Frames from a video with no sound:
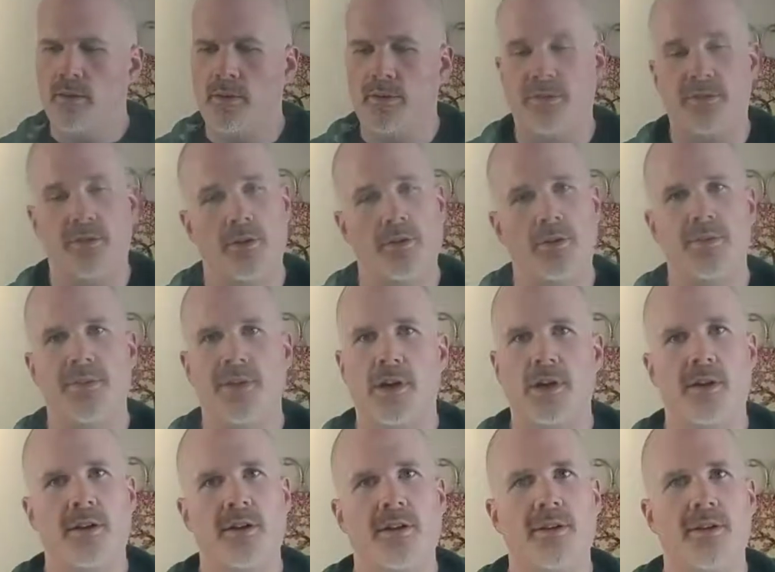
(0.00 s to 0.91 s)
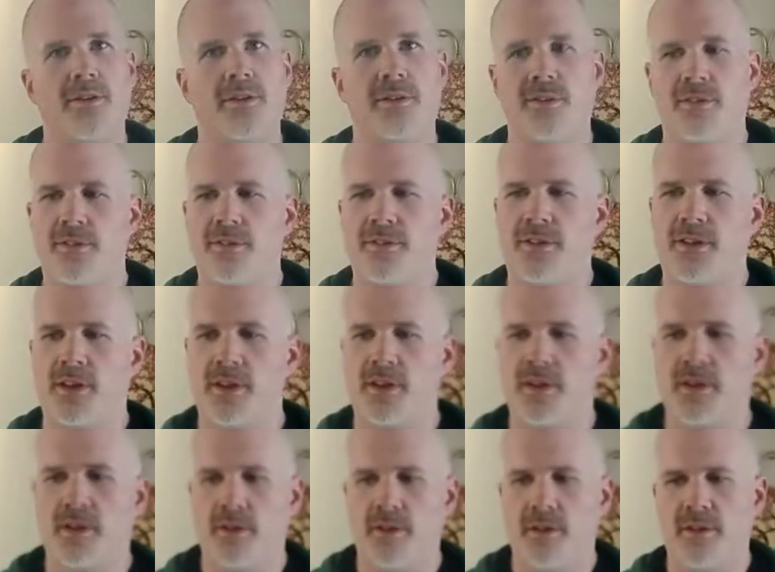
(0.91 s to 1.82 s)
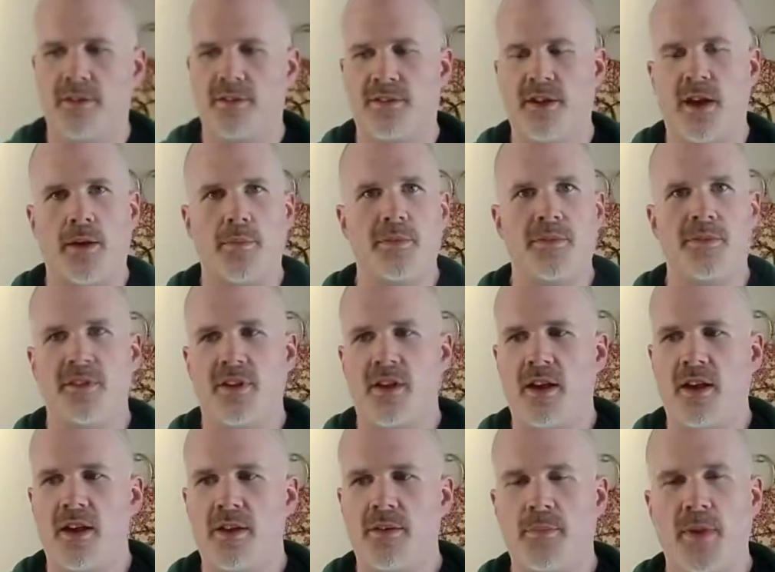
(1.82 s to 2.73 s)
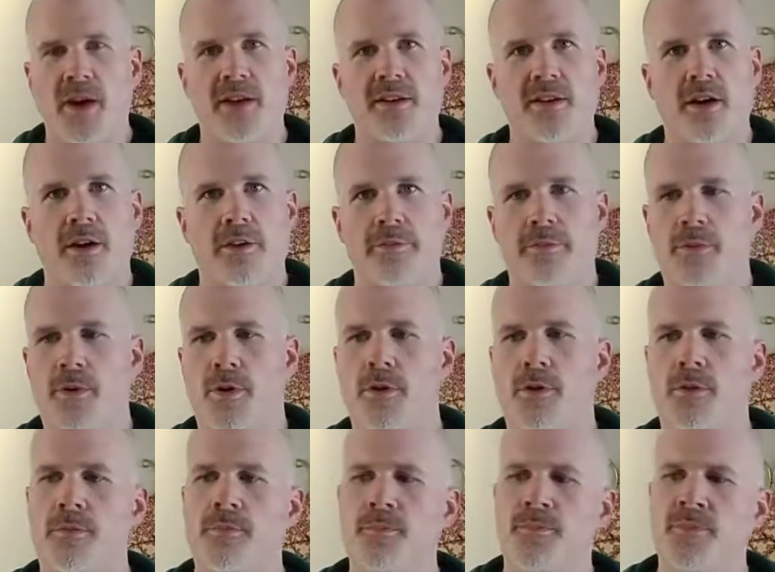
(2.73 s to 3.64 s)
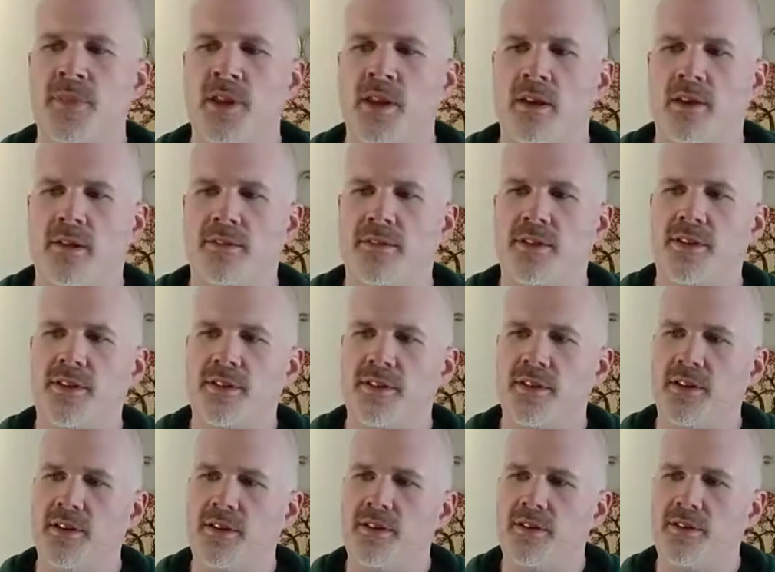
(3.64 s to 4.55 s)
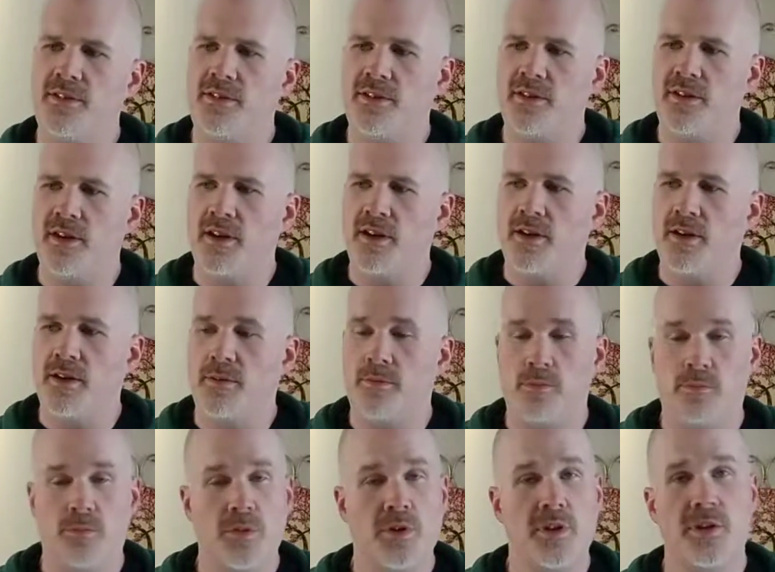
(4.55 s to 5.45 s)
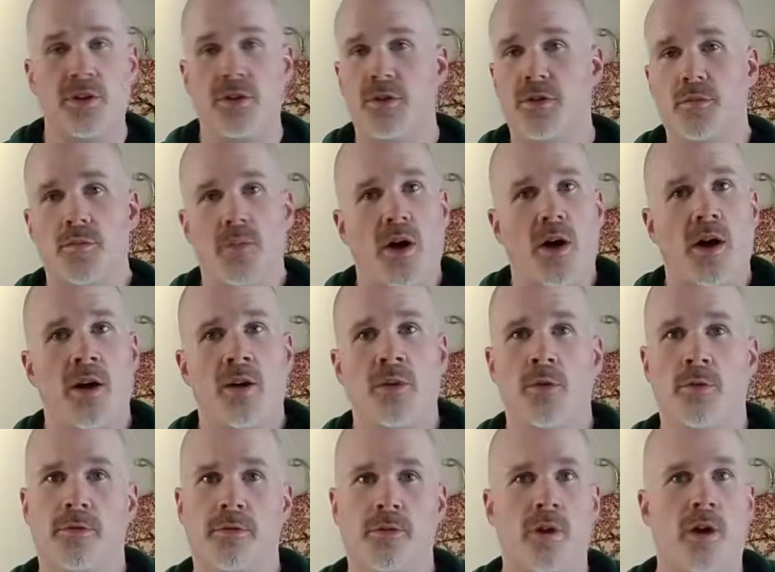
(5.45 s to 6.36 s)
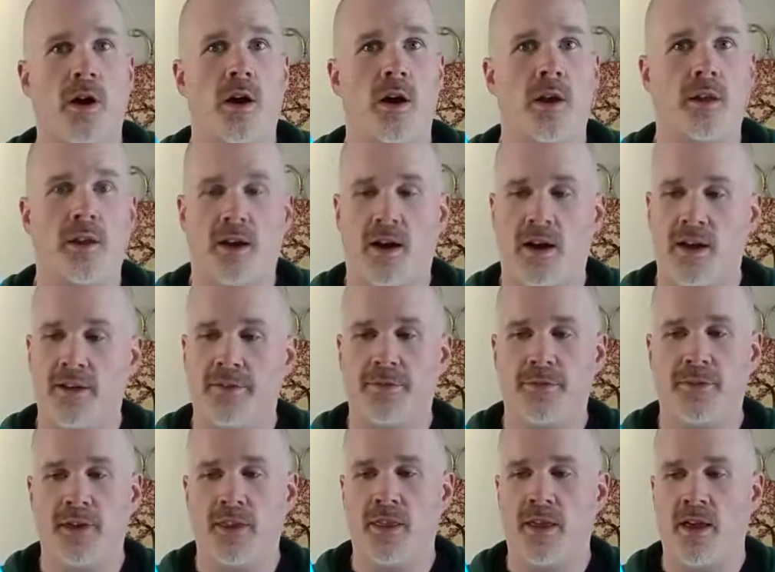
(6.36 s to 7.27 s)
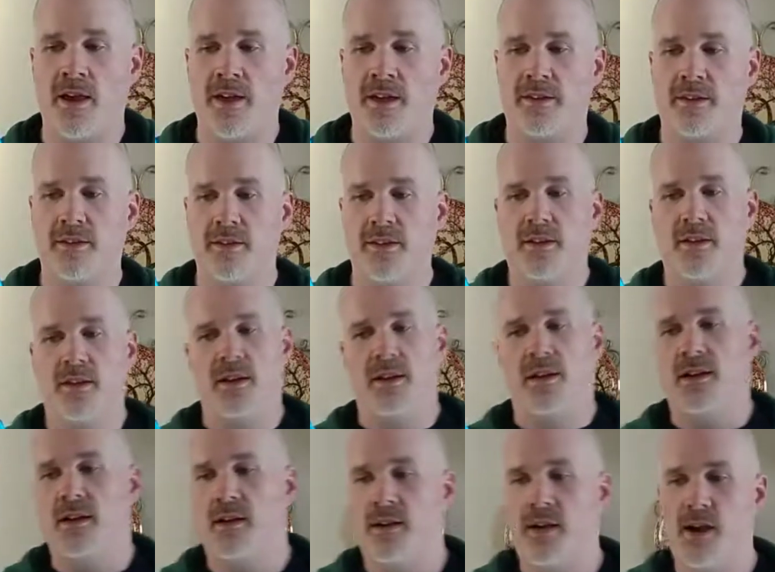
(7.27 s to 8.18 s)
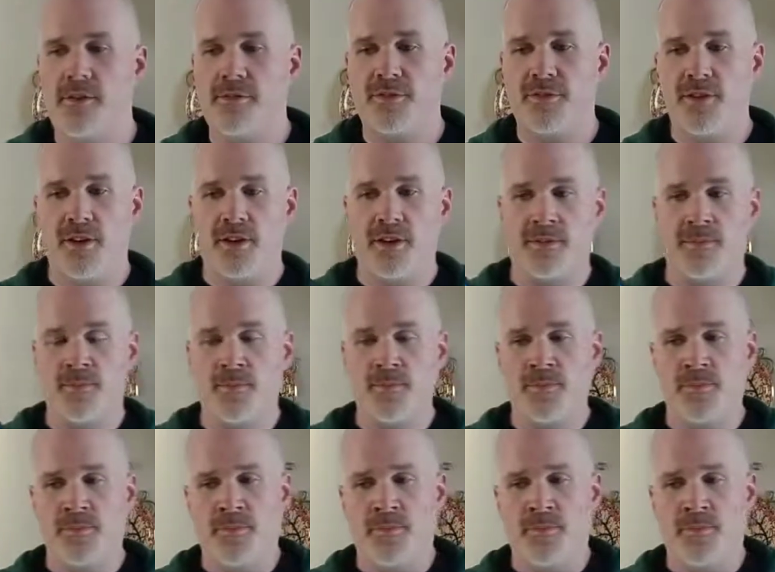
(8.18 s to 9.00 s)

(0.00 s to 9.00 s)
So there it is, the Topside by Dovpo. This is a really good mod overall. I feel like I've done